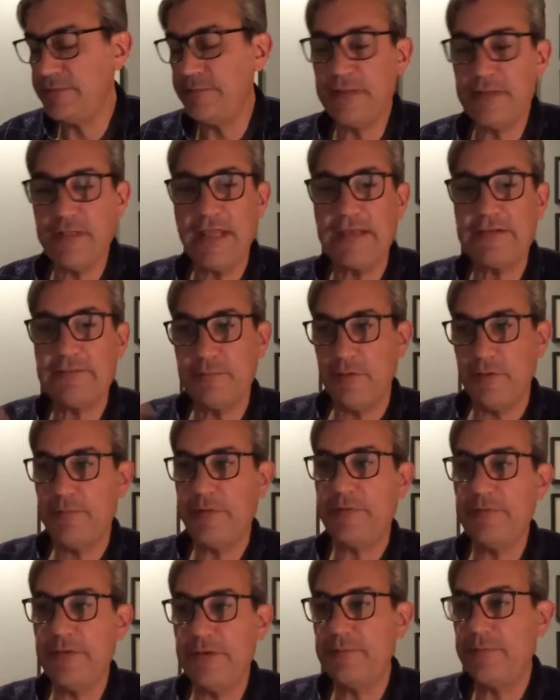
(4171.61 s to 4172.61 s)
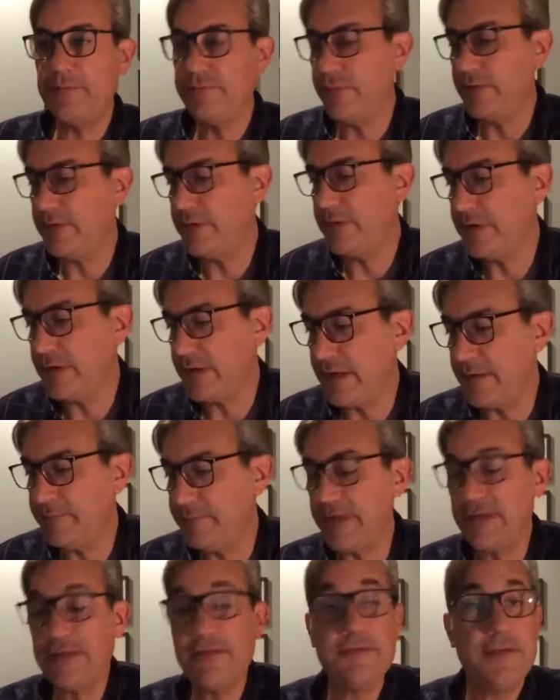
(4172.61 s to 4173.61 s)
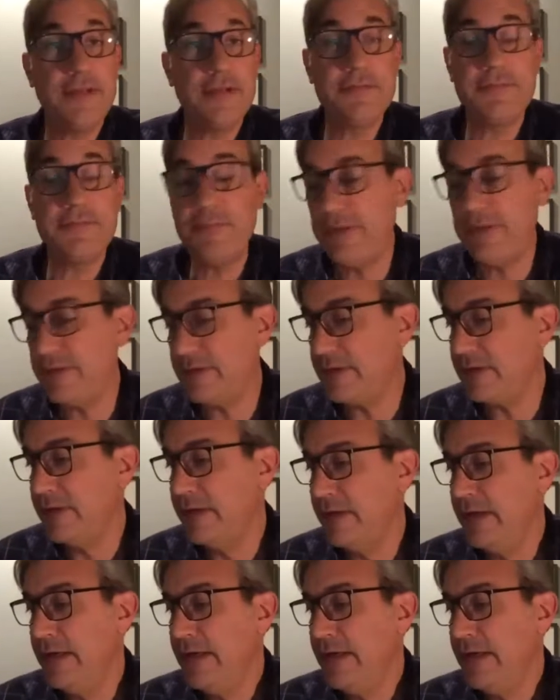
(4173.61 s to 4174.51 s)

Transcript: this will be the last poem I read before uh, my Q&A with Peter.